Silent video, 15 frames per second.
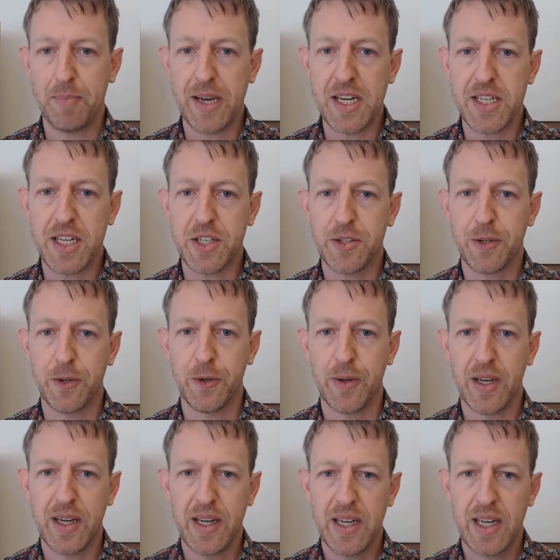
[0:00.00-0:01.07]
bd2,
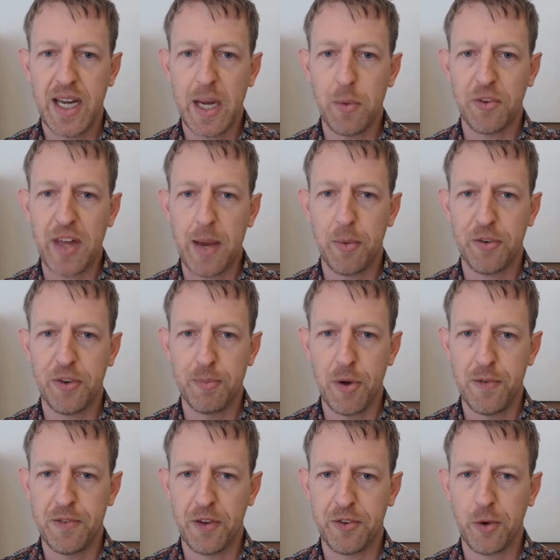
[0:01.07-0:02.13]
he was able to
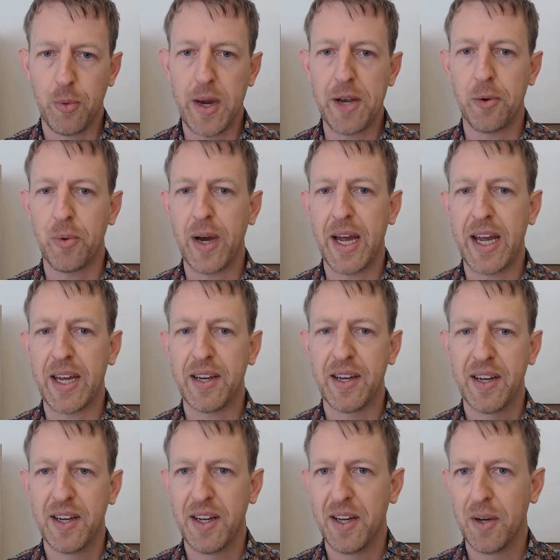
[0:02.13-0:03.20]
move this queen away
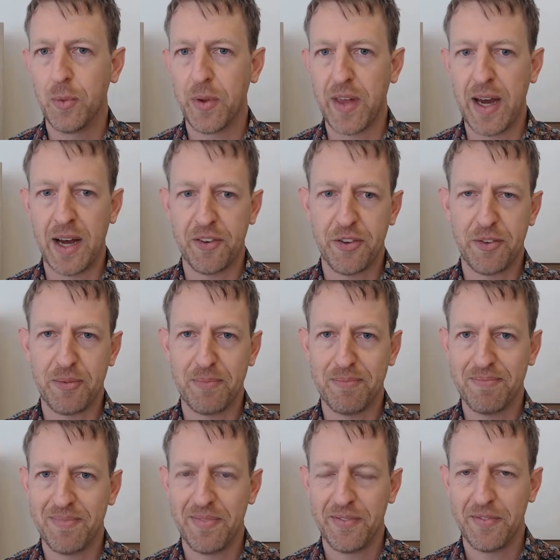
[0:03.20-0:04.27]
without
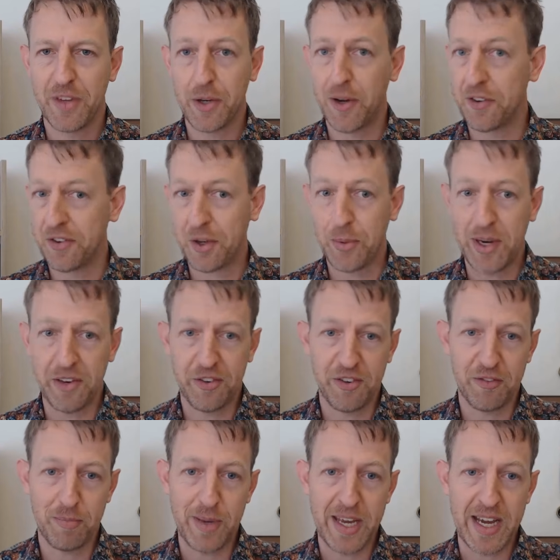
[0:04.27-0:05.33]
the consequence
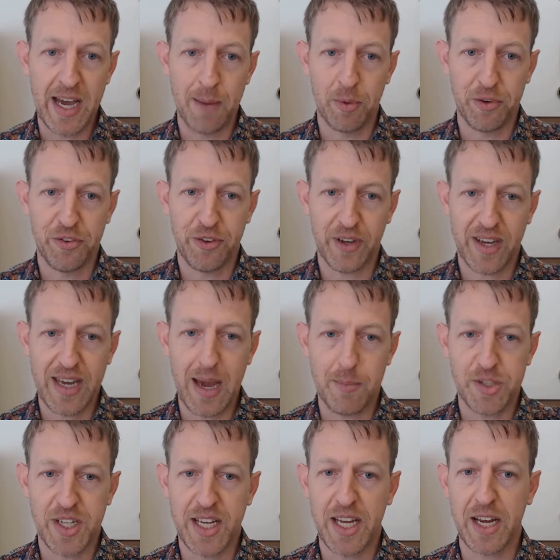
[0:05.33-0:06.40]
of being able to
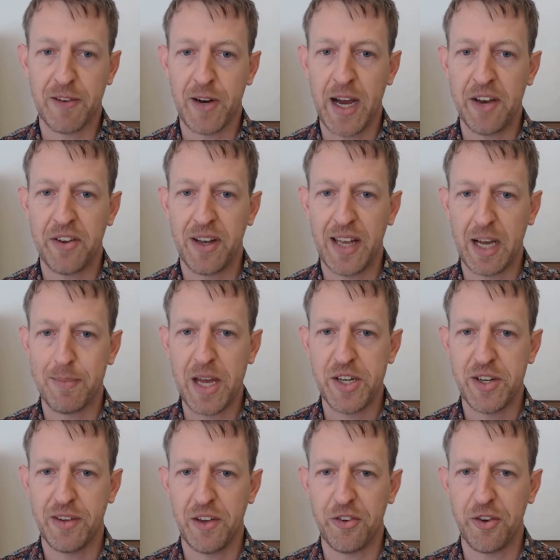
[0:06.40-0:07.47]
capture here, right? Like
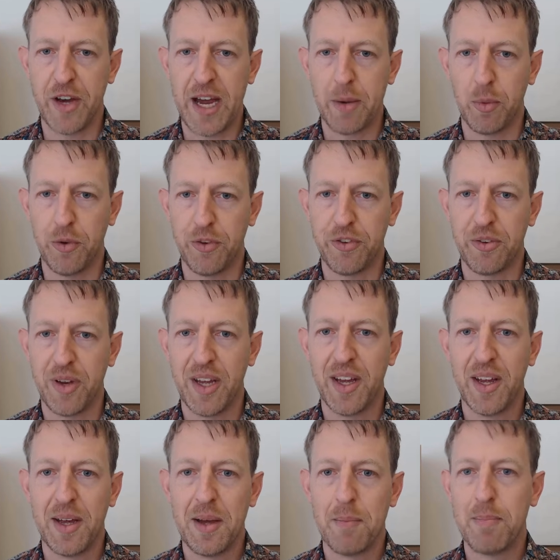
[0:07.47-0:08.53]
imagine this knight was
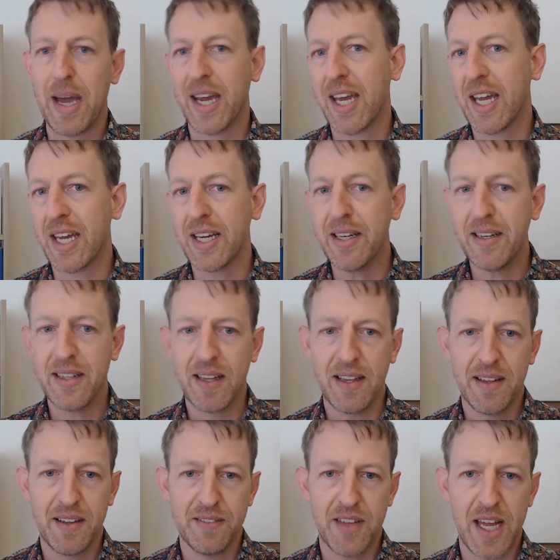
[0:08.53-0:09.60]
back here,
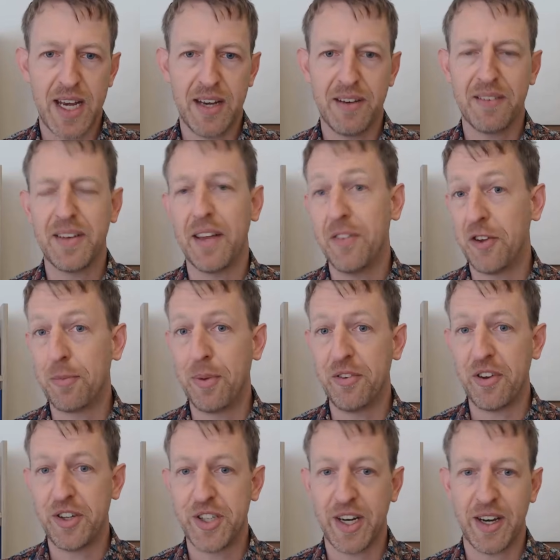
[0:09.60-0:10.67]
then in this
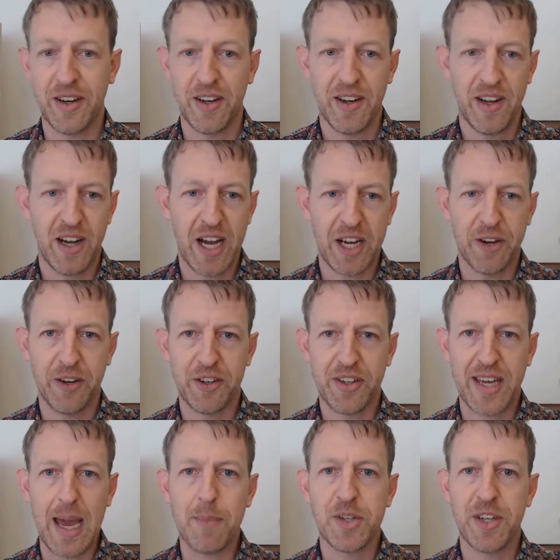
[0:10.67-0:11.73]
position I could
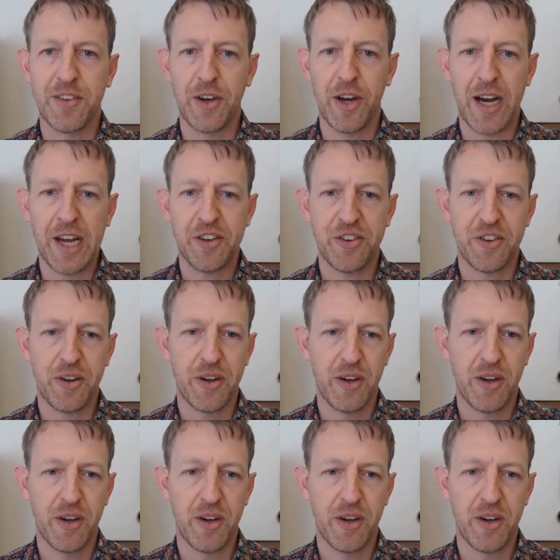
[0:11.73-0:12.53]
capture the knight